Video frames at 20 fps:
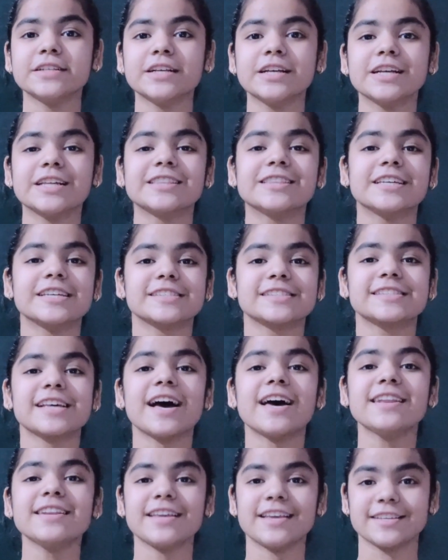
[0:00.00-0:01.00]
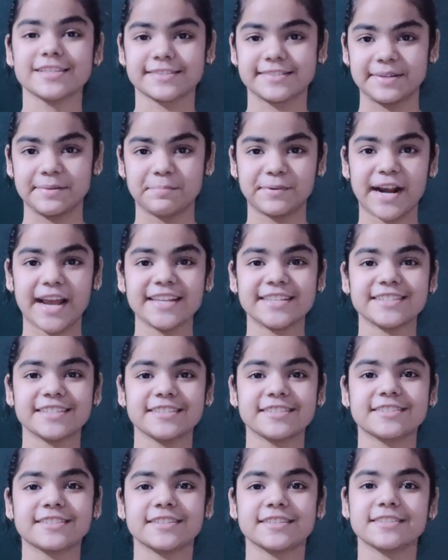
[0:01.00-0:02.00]
the sun is the
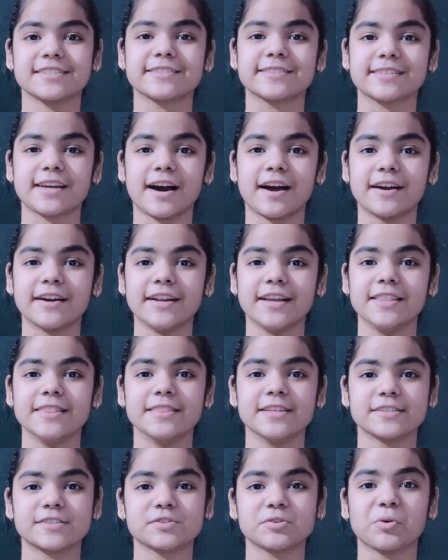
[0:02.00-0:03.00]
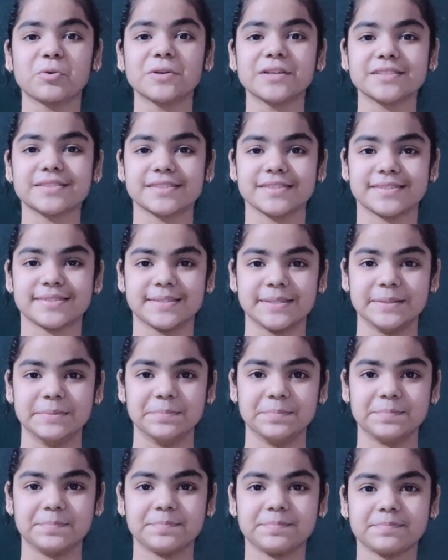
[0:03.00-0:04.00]
brightest star in the solar
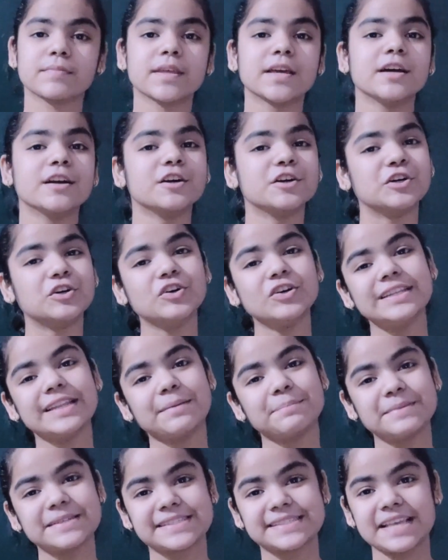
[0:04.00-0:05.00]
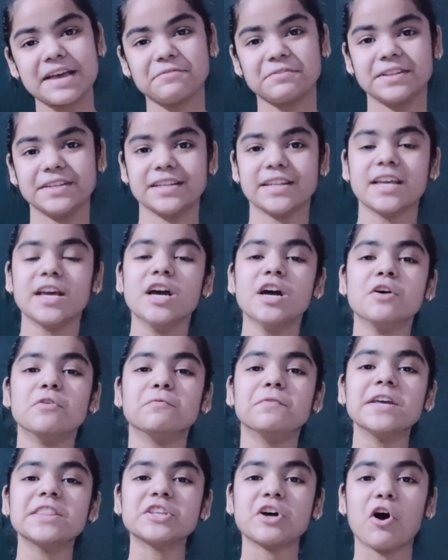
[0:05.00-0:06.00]
system. Rule number 7.
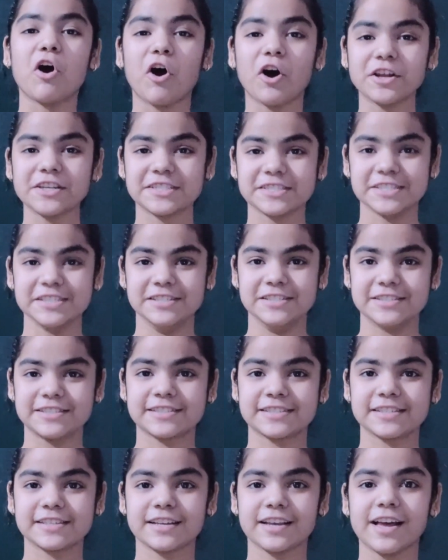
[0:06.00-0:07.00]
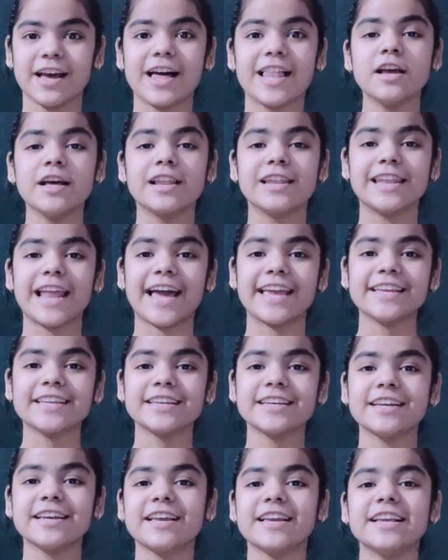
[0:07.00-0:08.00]
With ordinals, like
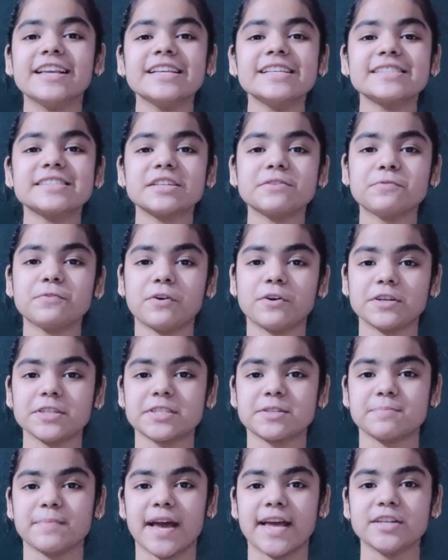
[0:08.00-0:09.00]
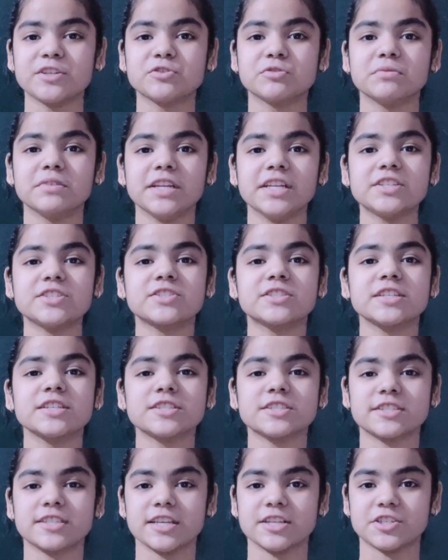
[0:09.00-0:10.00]
he is the first man to reach the
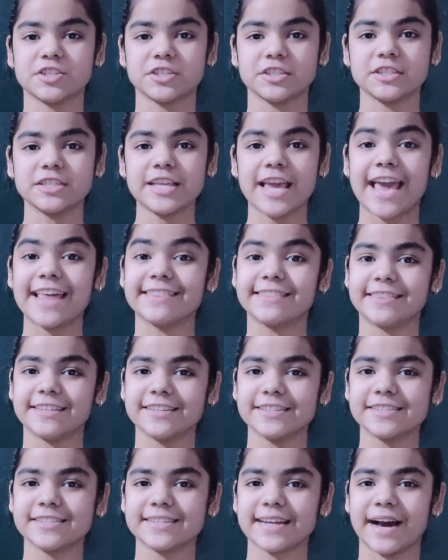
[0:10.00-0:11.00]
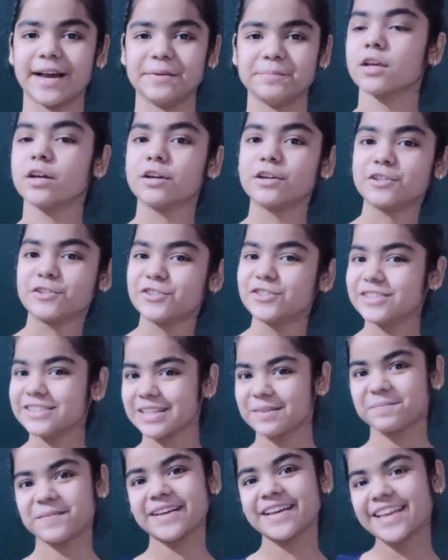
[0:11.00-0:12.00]
station at this time. Rule
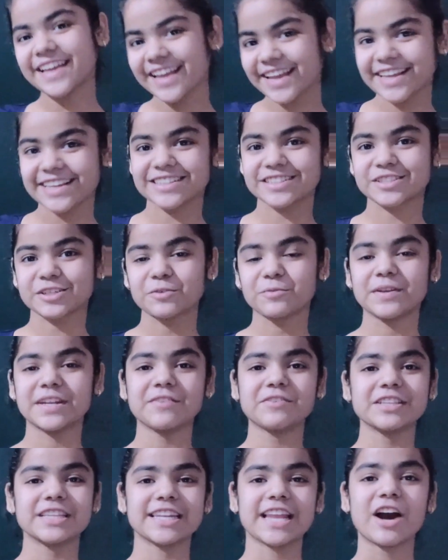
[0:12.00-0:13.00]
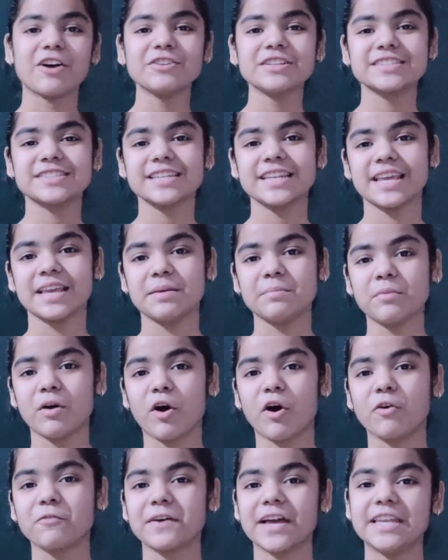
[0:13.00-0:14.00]
number 8. Whenever the noun is the name
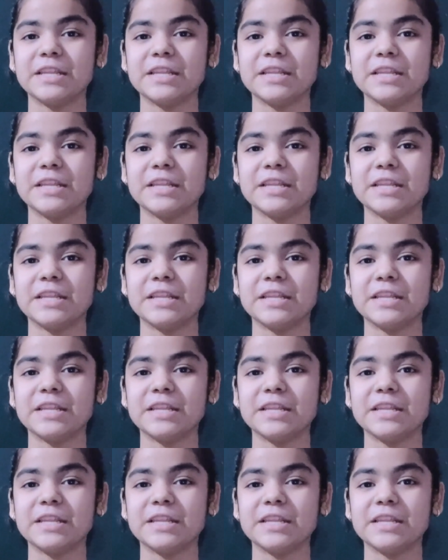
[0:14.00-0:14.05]
of any